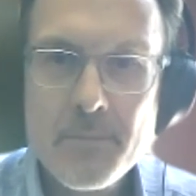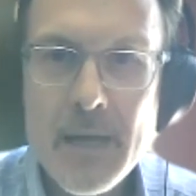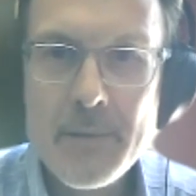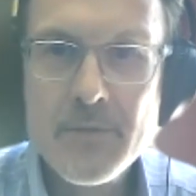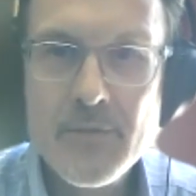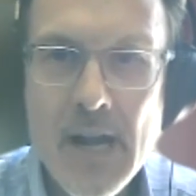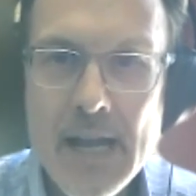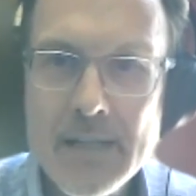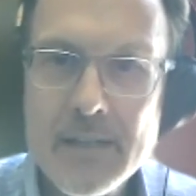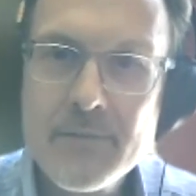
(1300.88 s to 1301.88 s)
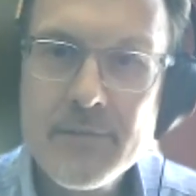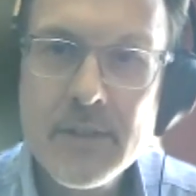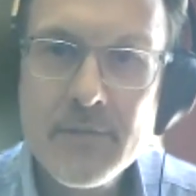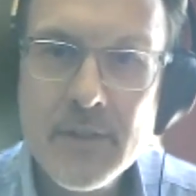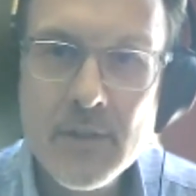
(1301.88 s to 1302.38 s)
Perhaps Fran,
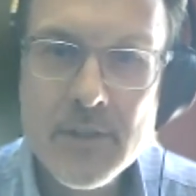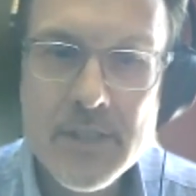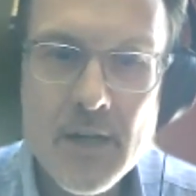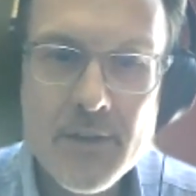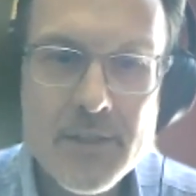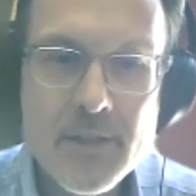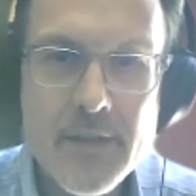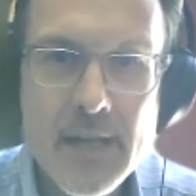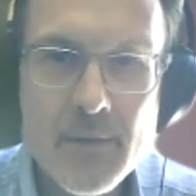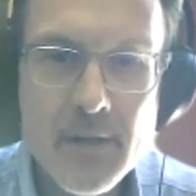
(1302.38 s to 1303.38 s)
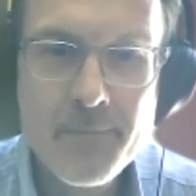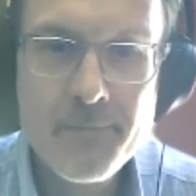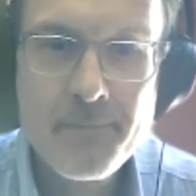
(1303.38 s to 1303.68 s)
if you could start us on that one.